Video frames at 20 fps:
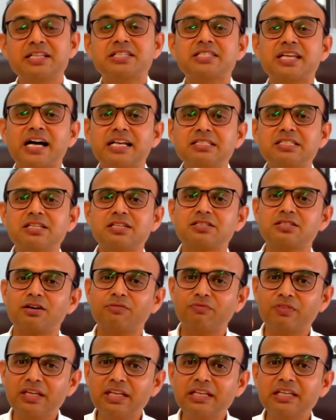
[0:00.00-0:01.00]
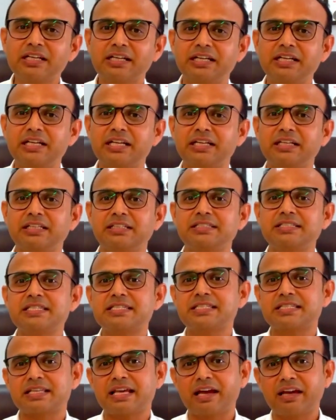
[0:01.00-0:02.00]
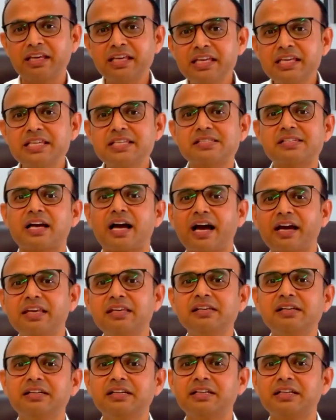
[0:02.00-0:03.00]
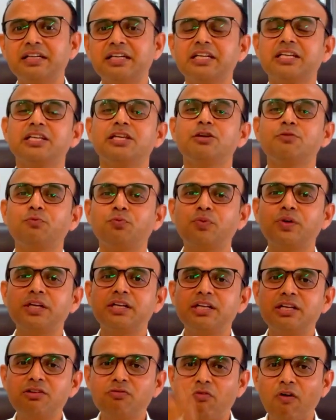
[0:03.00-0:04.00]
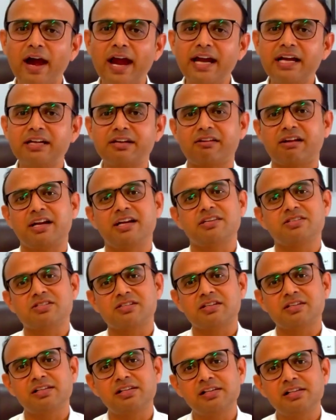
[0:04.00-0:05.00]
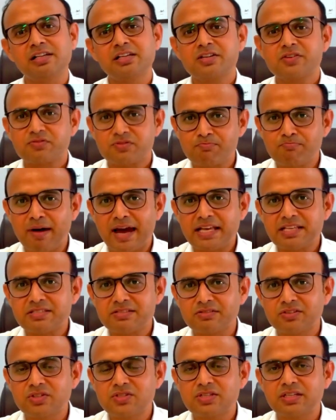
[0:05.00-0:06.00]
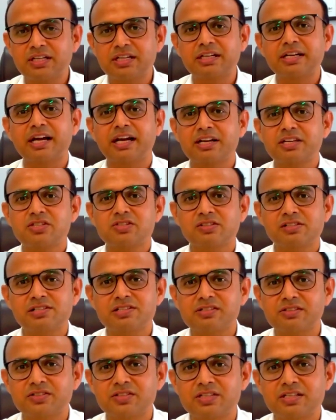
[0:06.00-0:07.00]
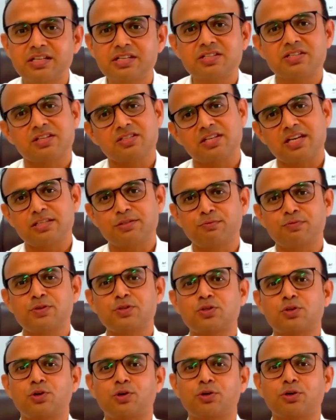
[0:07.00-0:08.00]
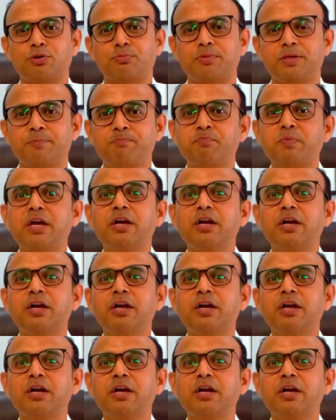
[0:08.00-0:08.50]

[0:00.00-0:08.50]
Chances of incontinence is higher if we divide traditional by surgery, traditional surgery such as fistulotomy.